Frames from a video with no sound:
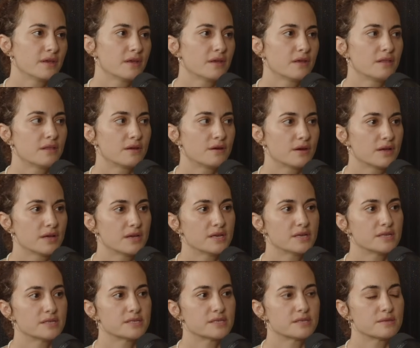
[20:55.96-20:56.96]
there
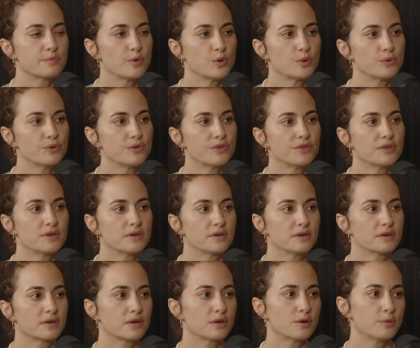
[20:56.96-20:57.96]
is both the
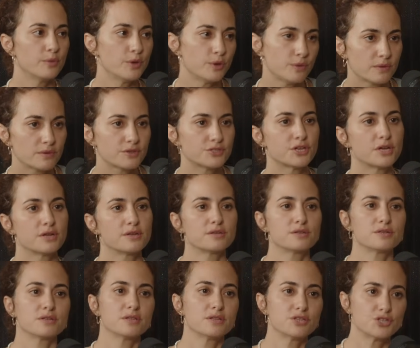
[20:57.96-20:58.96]
communal
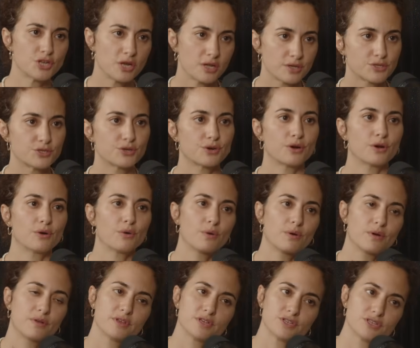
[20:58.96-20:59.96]
shelter or
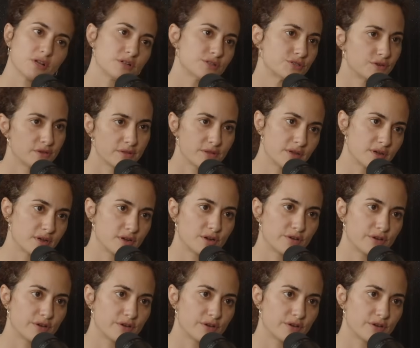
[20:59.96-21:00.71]
the shelter in their